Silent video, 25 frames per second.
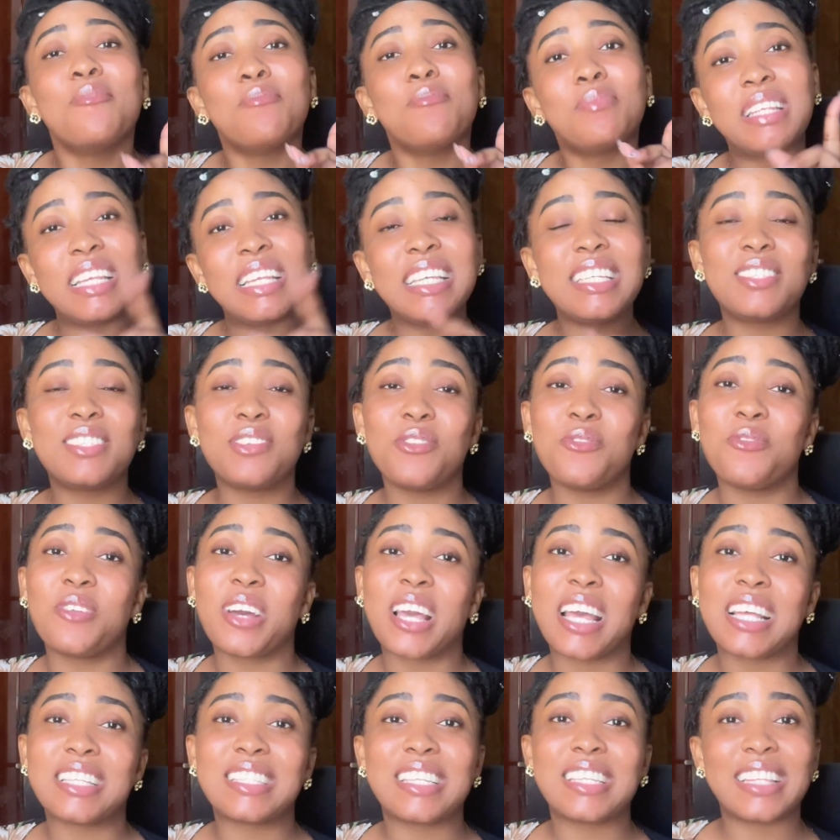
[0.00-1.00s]
Please don't
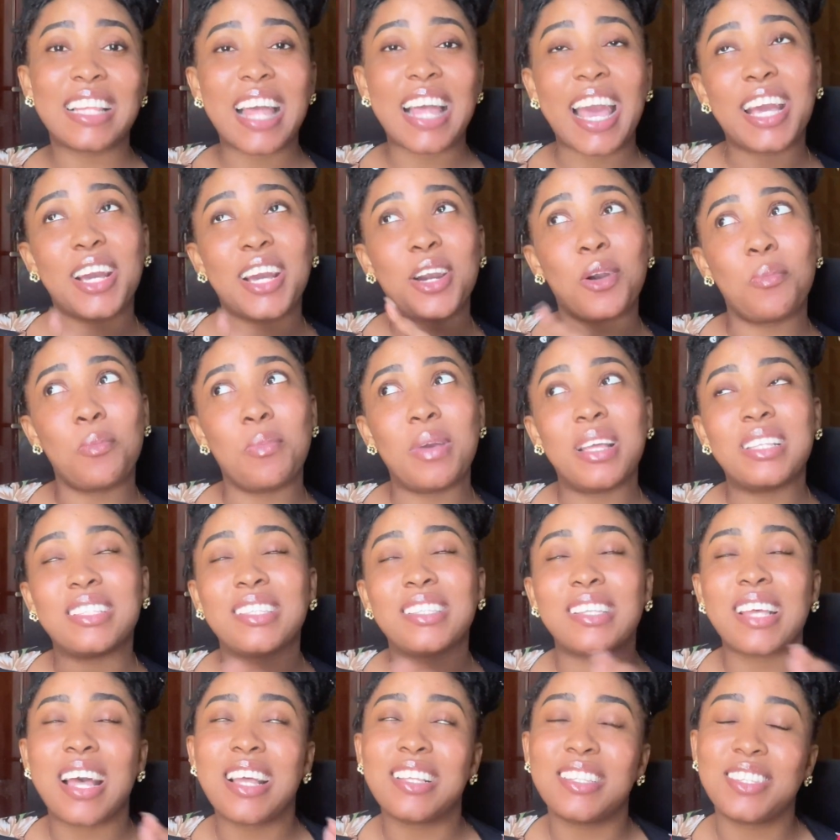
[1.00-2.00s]
forget to like, comment
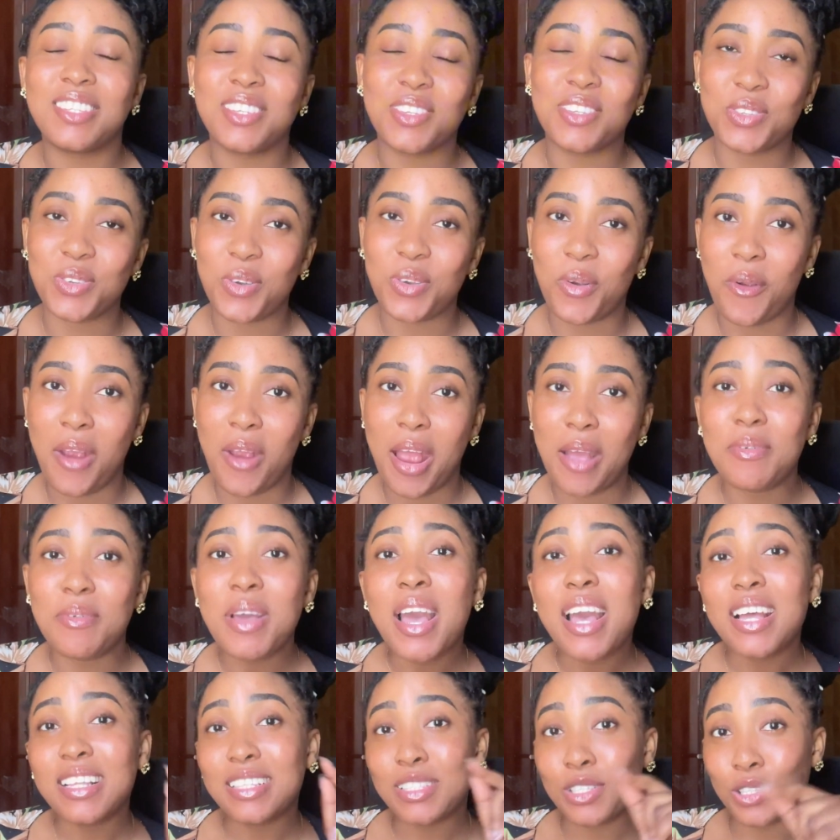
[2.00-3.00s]
and subscribe
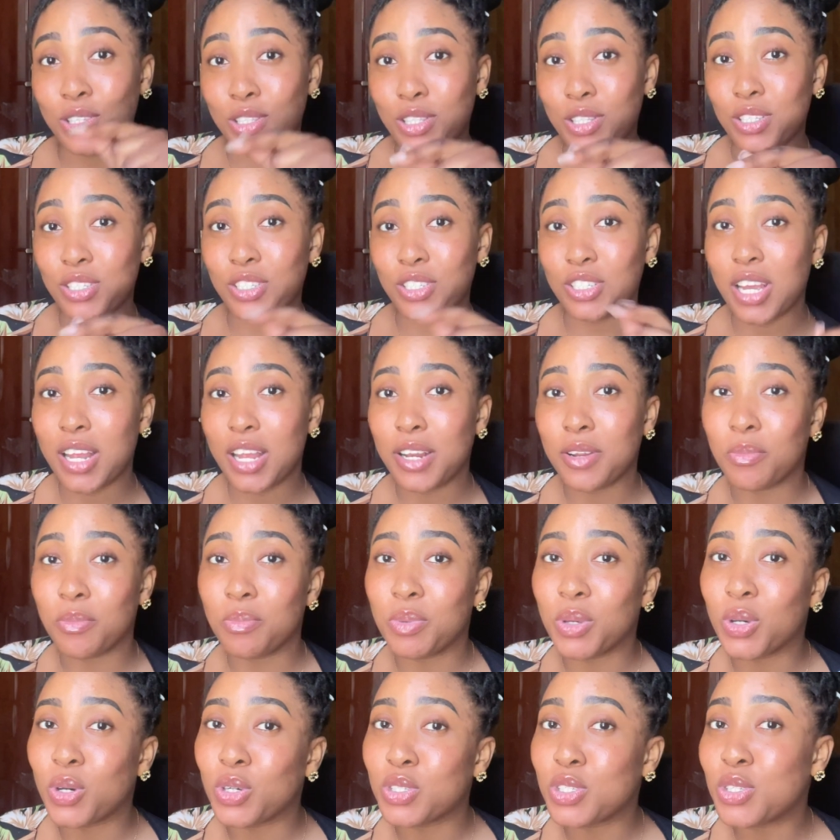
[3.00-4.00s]
to this channel
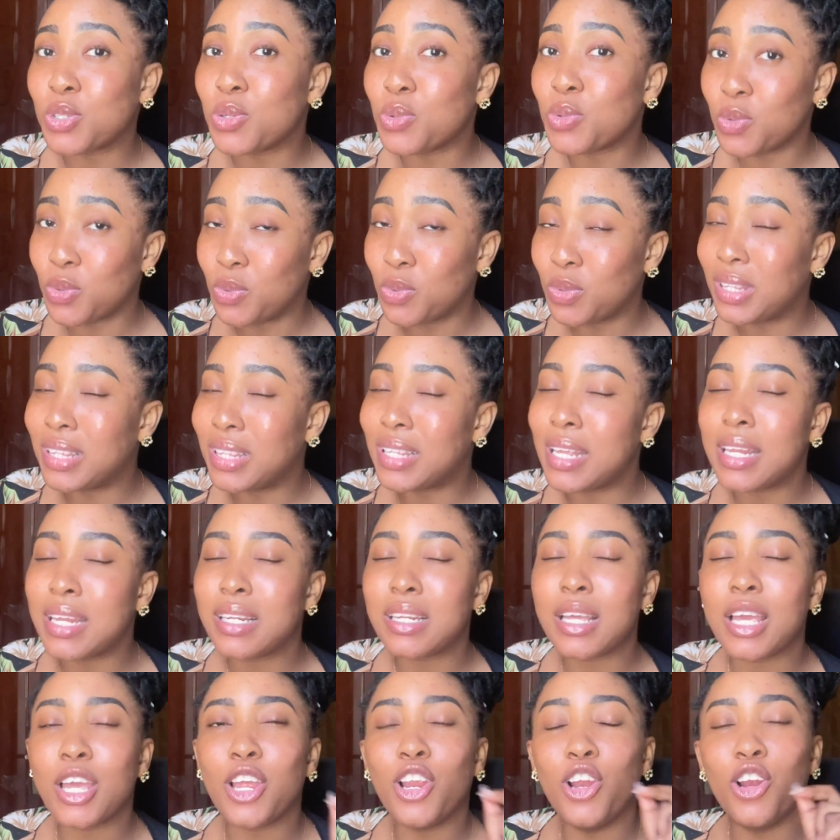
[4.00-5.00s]
because you will learn
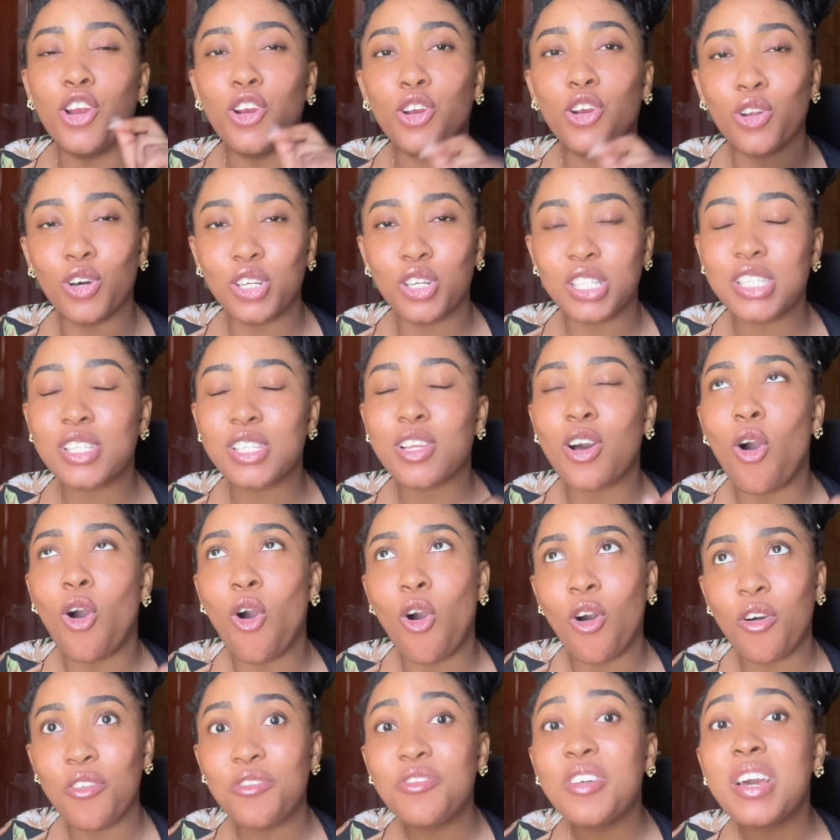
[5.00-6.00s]
a lot
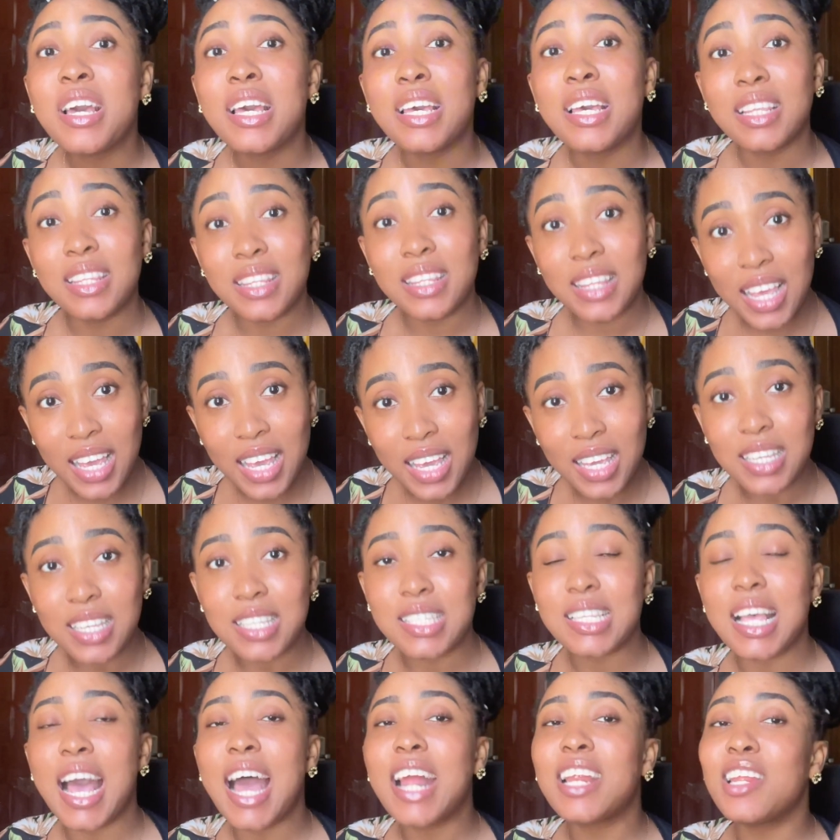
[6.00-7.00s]
of
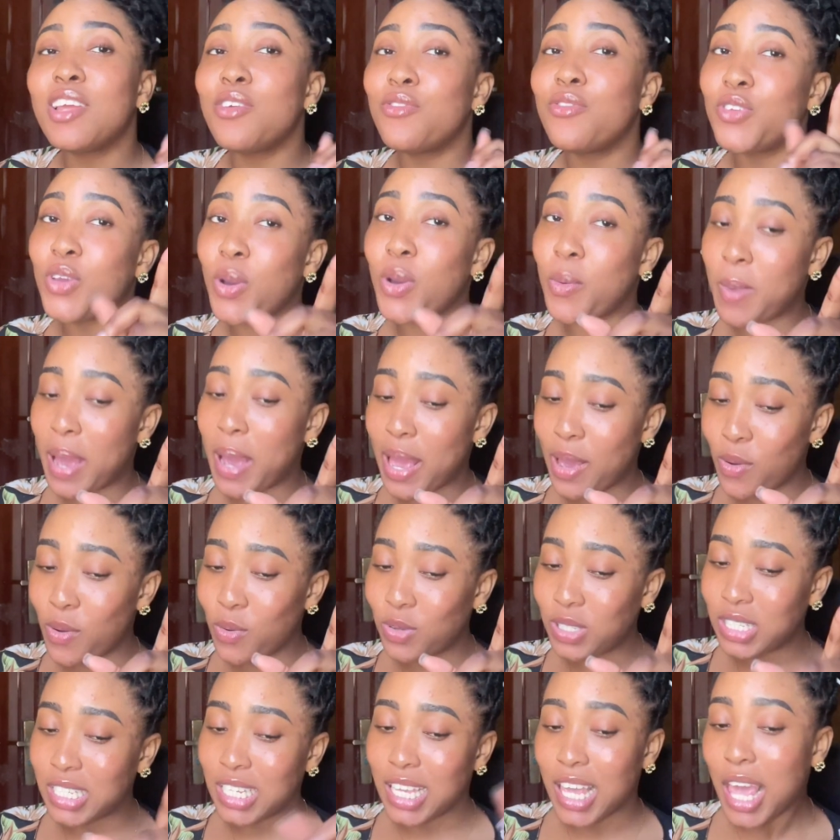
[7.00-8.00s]
things. And if you're my
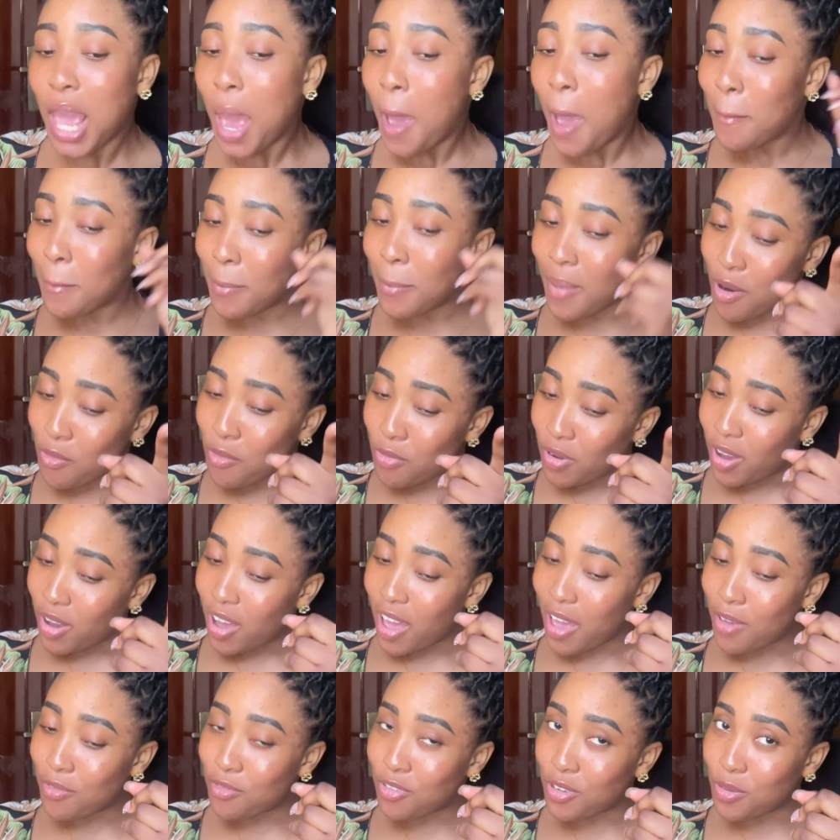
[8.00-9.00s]
OG, my real
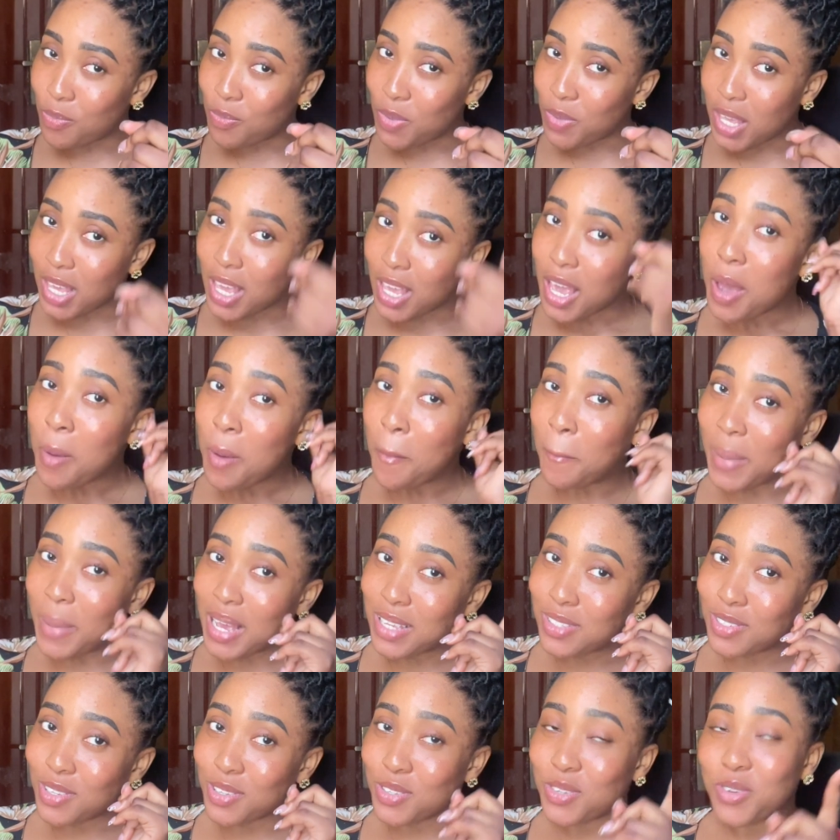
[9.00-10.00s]
MVP, my
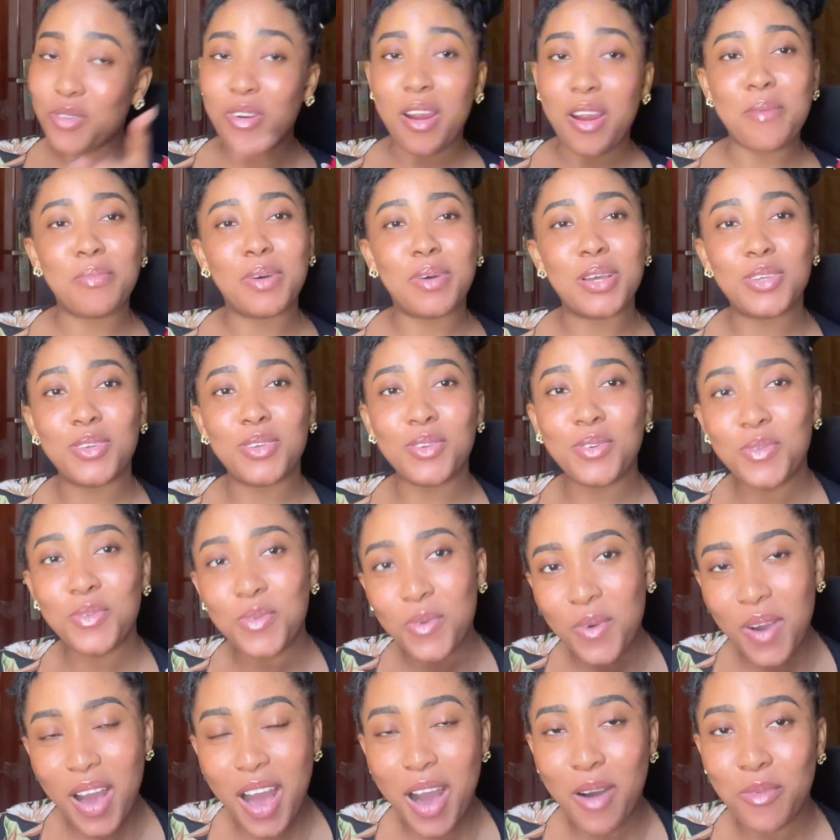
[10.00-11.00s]
subscriber, you
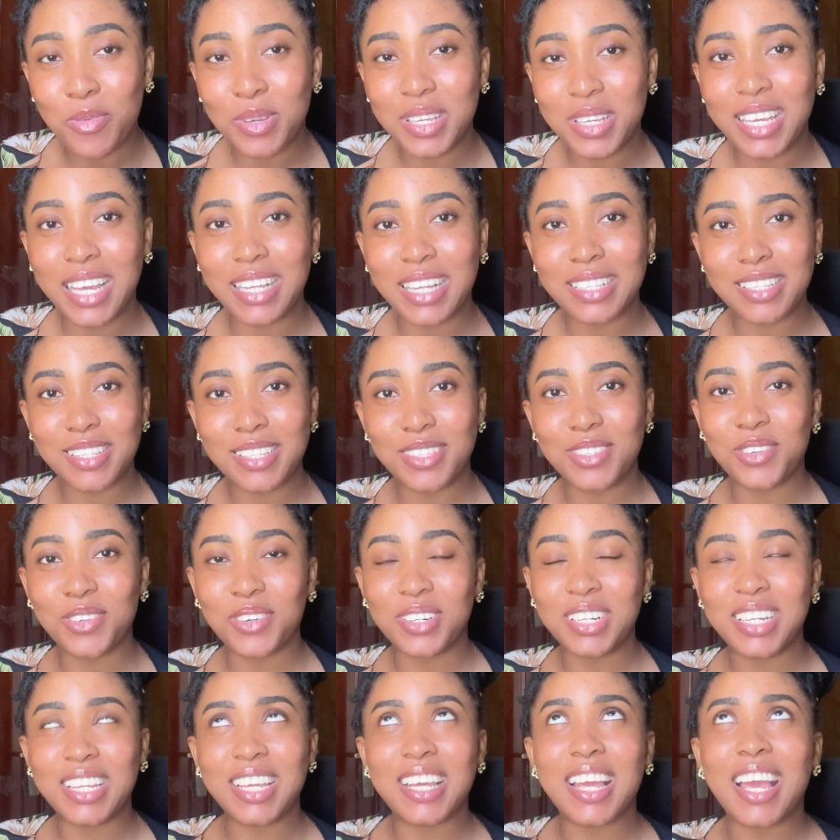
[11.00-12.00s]
know how we get it
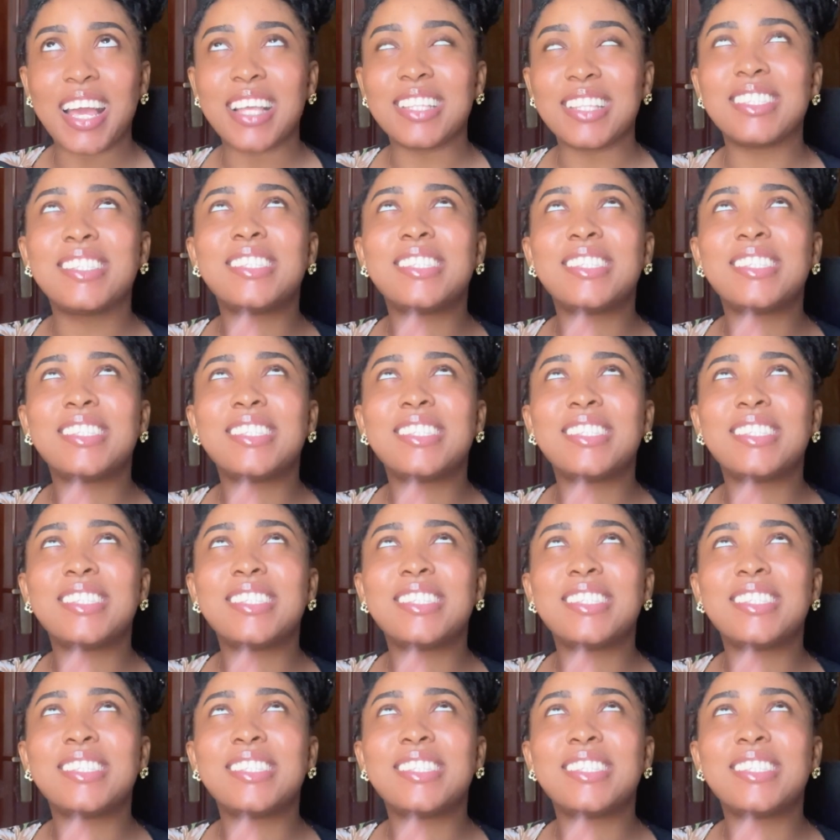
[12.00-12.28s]
done here.